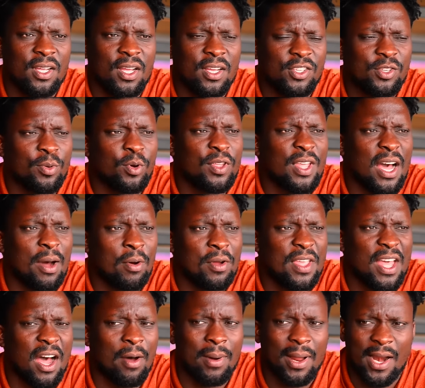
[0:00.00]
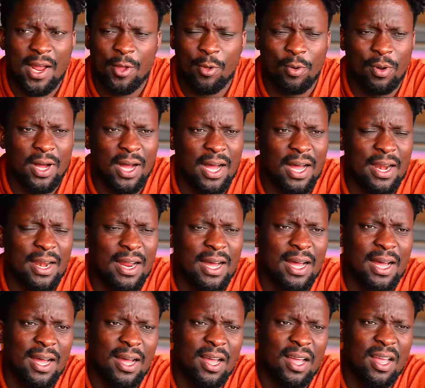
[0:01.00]
Ezi wonyawa na
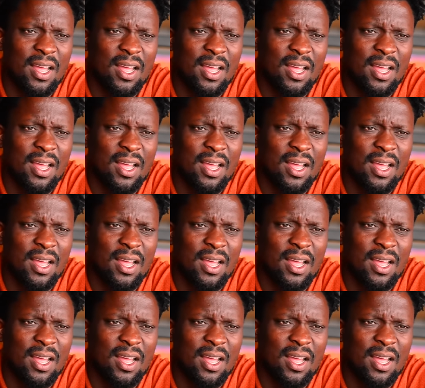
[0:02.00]
Uganda.